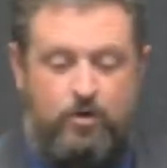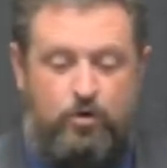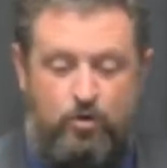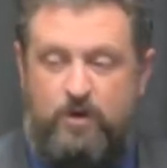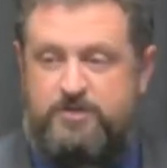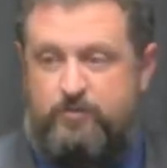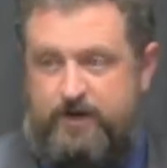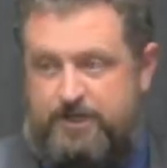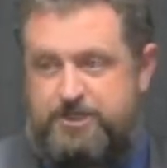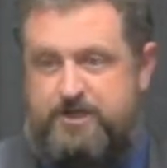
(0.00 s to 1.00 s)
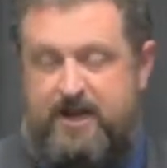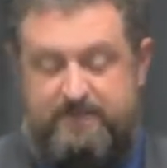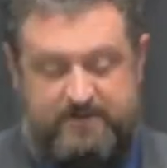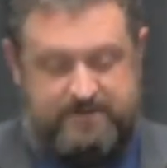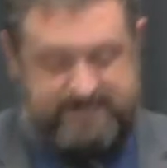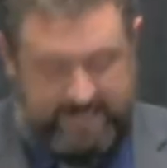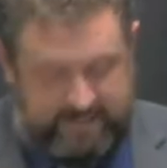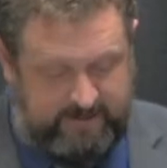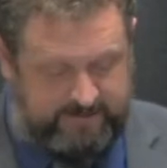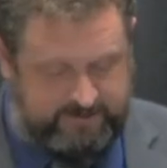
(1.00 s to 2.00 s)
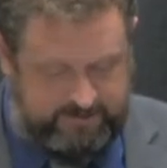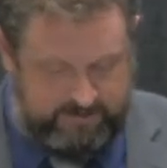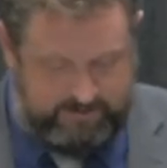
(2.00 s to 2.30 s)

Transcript: who was rich named Zacchaeus.